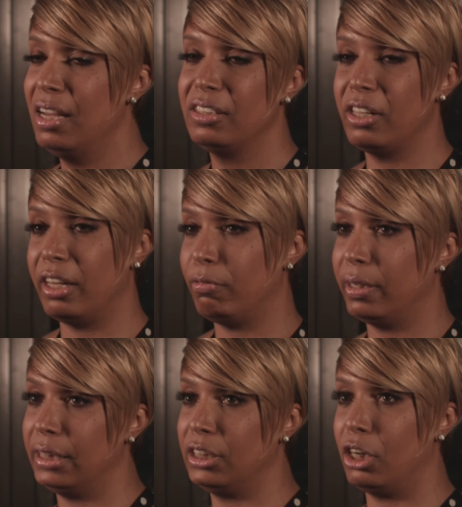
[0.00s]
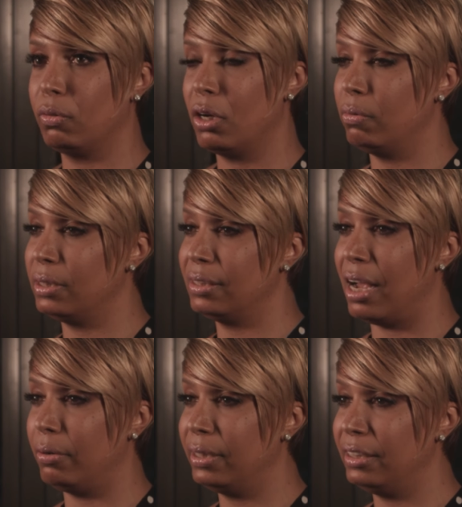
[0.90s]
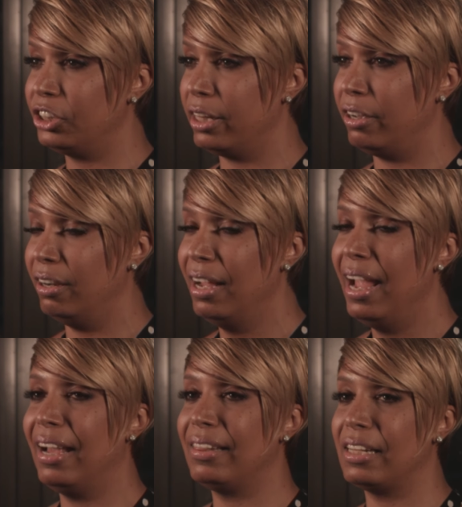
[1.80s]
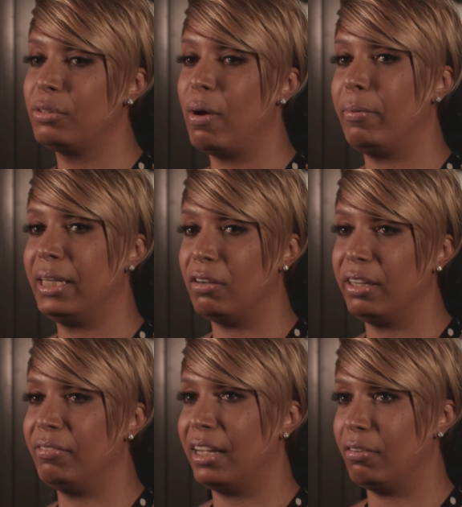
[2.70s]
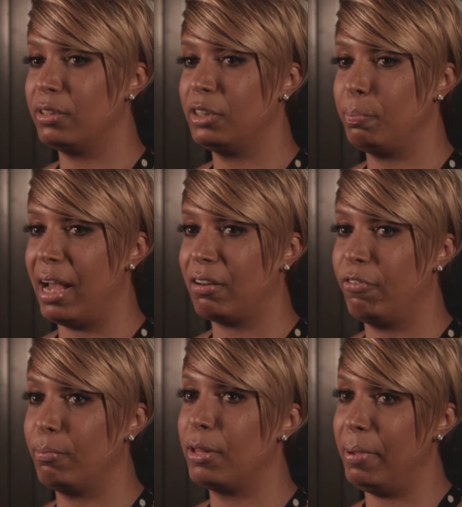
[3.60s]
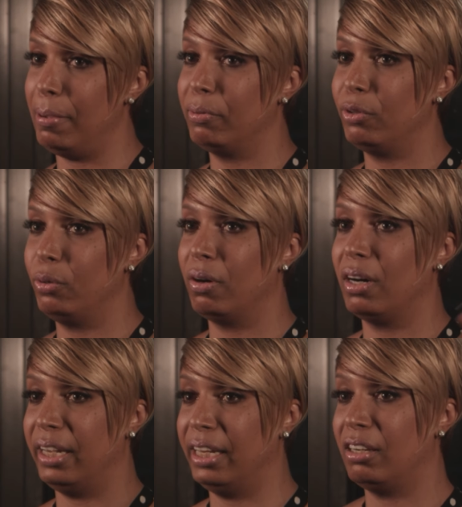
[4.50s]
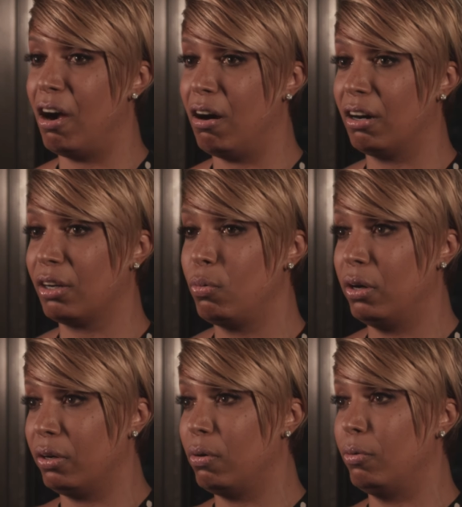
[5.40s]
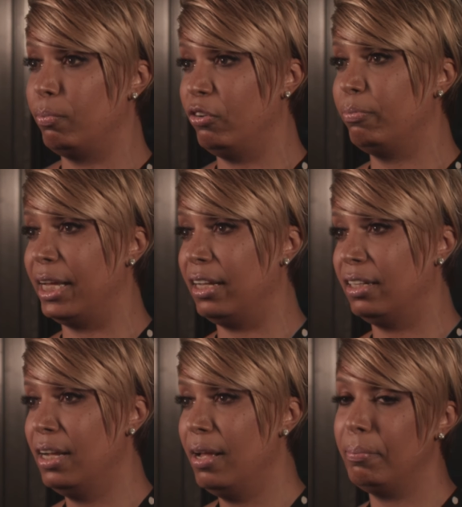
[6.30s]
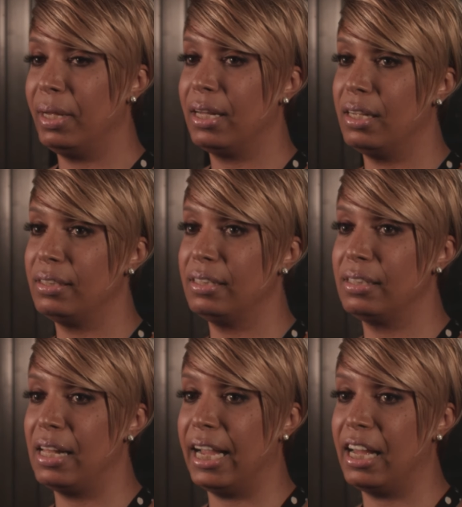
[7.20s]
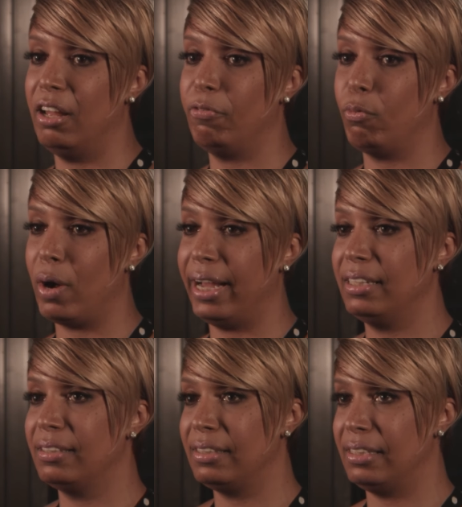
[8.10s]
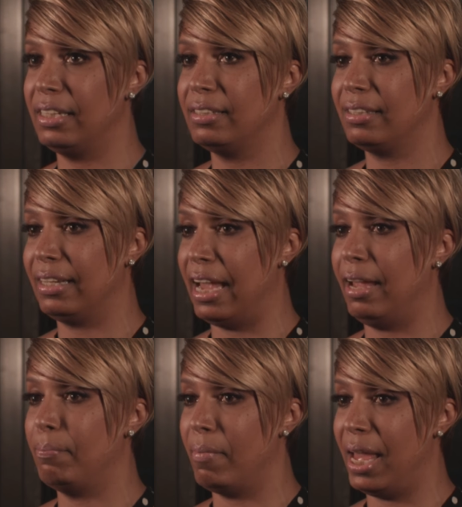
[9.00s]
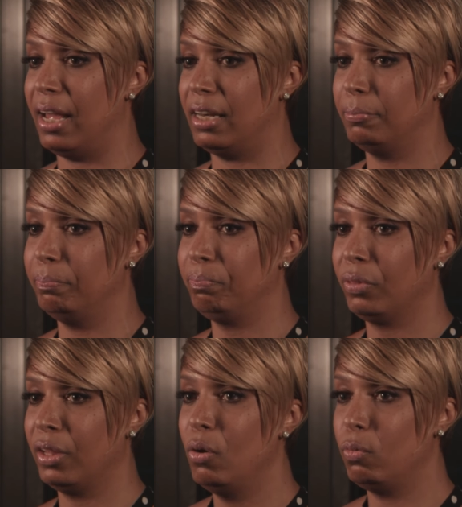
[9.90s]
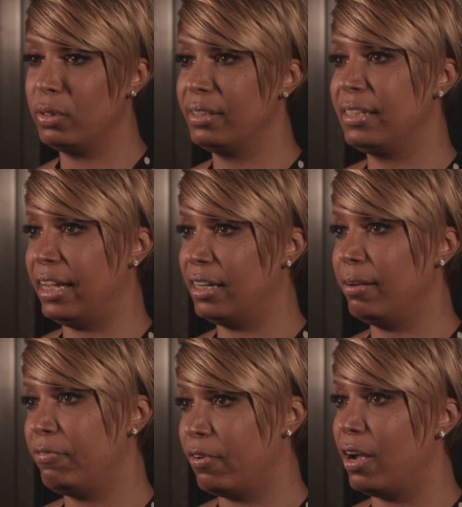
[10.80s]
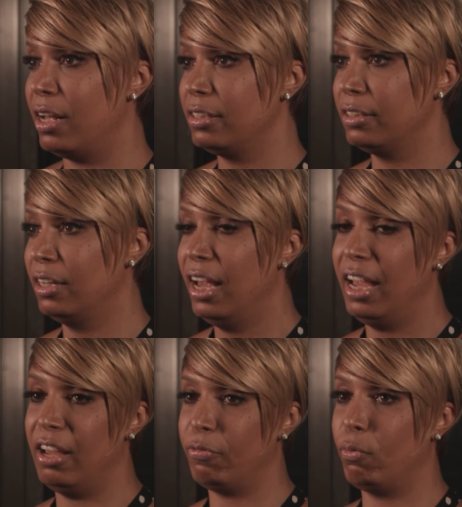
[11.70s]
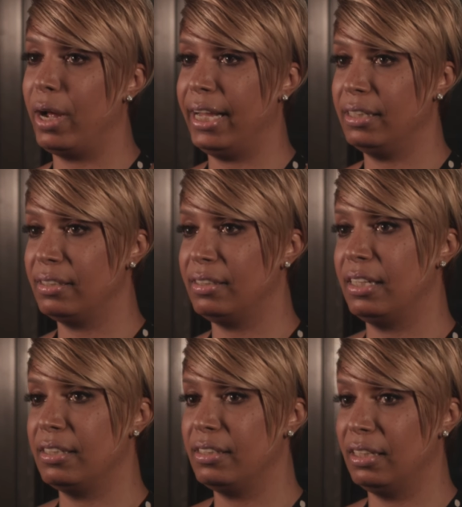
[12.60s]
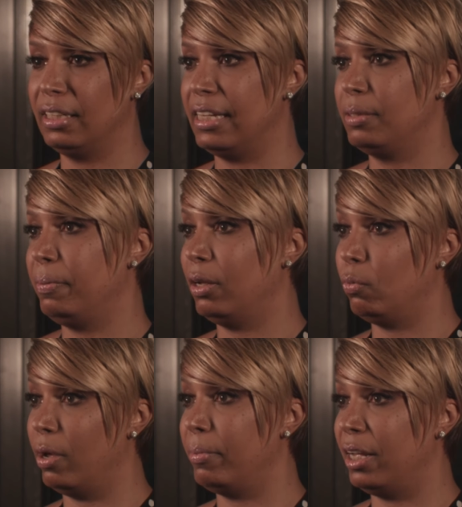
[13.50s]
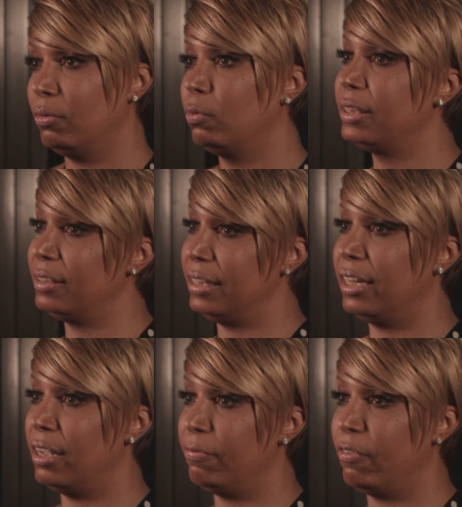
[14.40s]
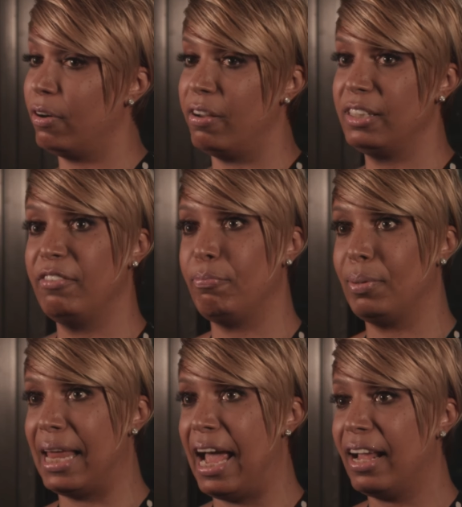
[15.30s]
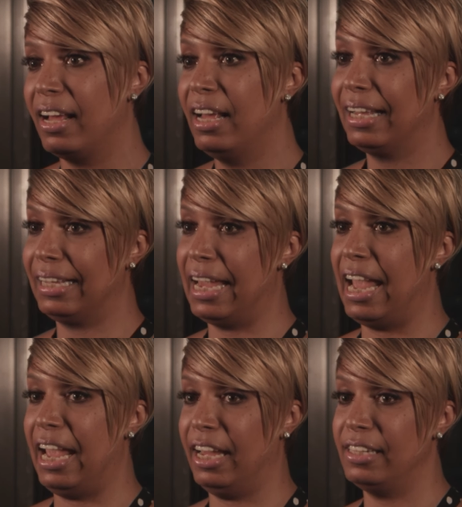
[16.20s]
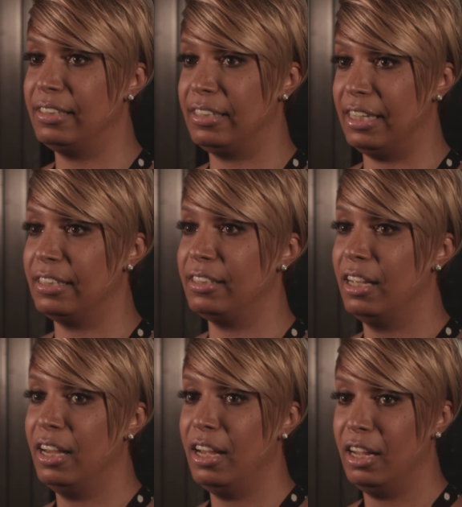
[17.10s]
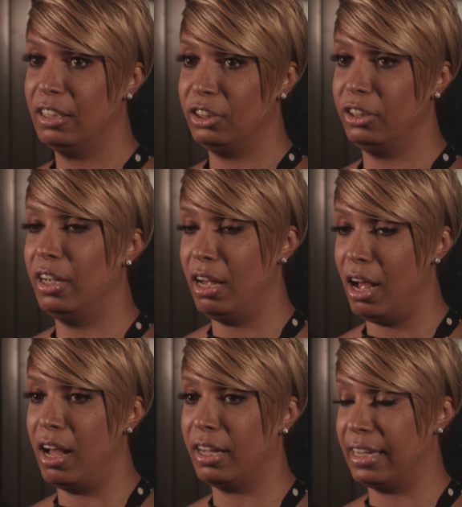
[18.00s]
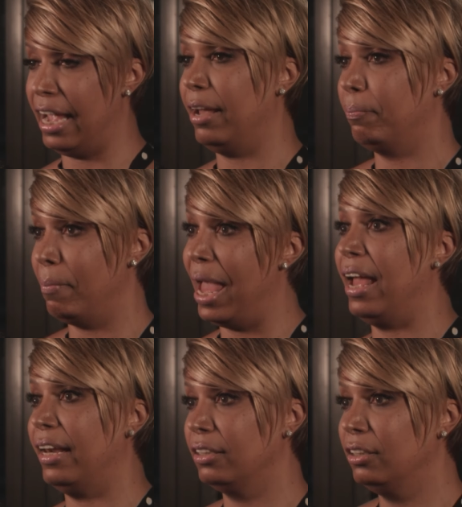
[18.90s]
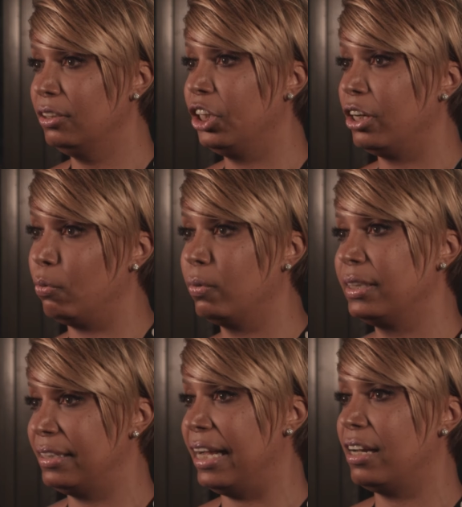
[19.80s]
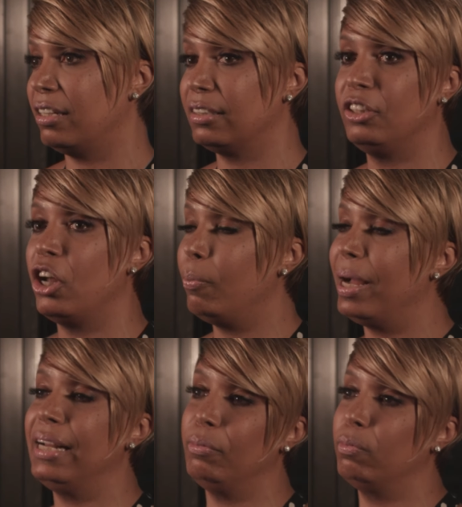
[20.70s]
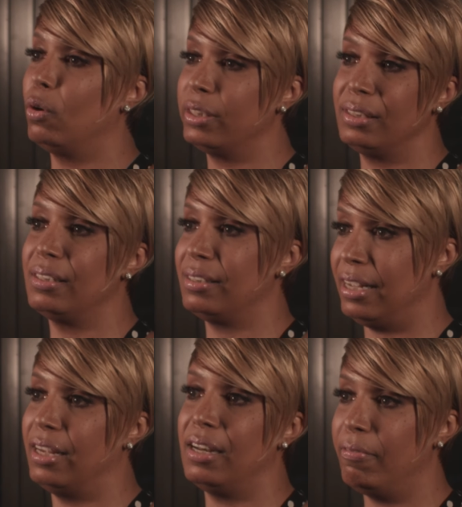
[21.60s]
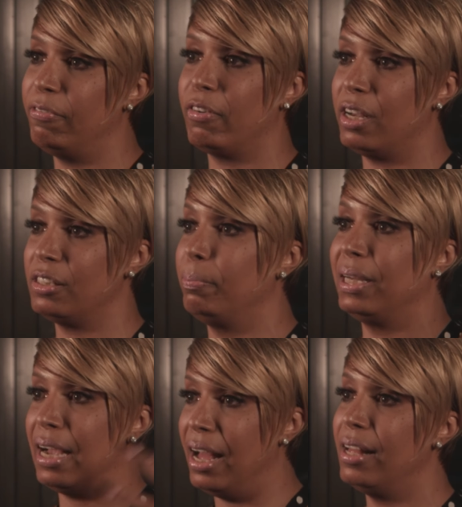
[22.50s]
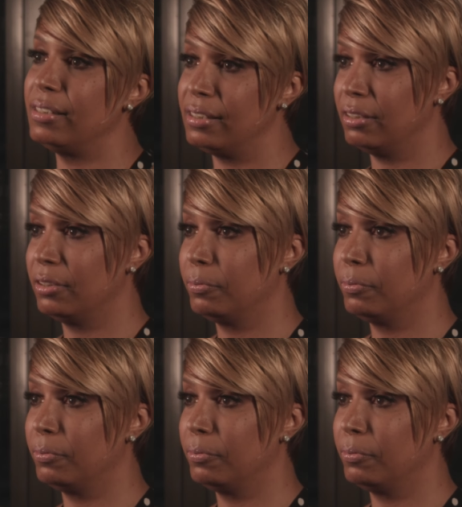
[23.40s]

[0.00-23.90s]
So they really don't coincide with each other. And that's why we don't even get respect from the people who are in our quote unquote movement. Because it's like if white cis gay men would stand up for us, if white cis lesbian women would stand up for us, if Black gay cis gay men, would stand up. Nobody wants to stand up for us but us.